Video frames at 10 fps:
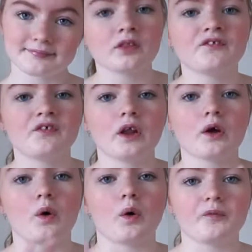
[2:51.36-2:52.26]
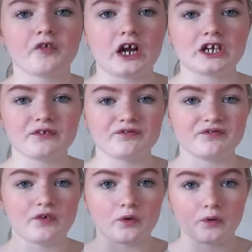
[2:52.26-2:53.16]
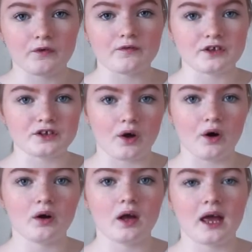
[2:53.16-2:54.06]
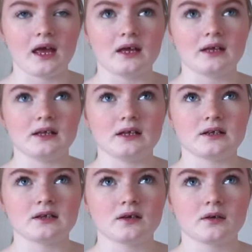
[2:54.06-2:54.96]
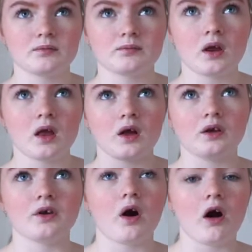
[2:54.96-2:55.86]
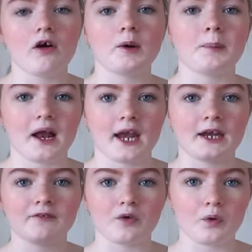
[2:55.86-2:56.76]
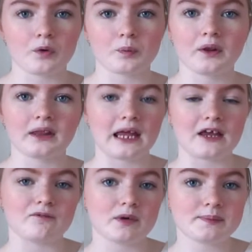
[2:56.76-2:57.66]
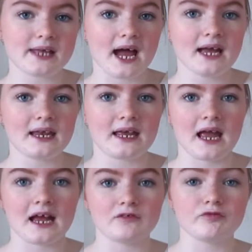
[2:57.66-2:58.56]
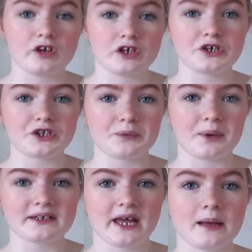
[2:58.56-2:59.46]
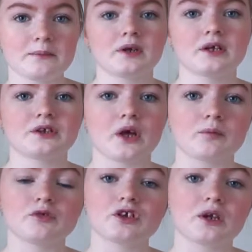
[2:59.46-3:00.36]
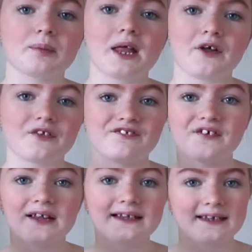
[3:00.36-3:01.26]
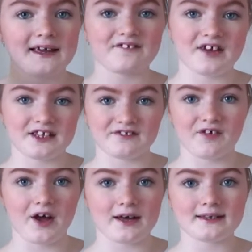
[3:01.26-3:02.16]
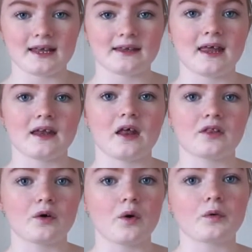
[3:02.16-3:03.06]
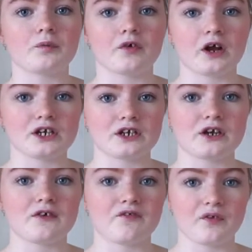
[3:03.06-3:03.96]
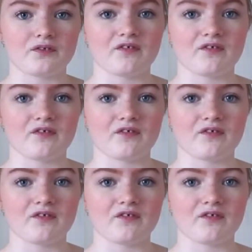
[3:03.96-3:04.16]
The full-on chord progression for all the song is not a repetitive chord one like a Riptide. It kind of changes up at times. So I'm just going to play out the full entire first verse, and then the chord progression for the